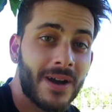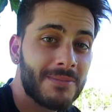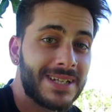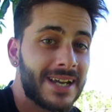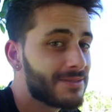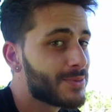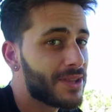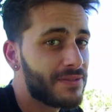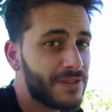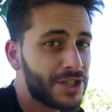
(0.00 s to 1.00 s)
behind me now is where
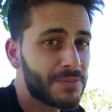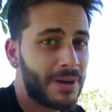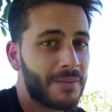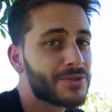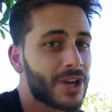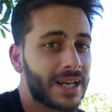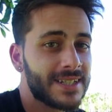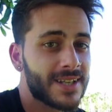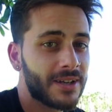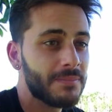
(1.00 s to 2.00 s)
the future pump track
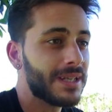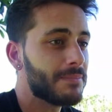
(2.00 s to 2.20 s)
is going to be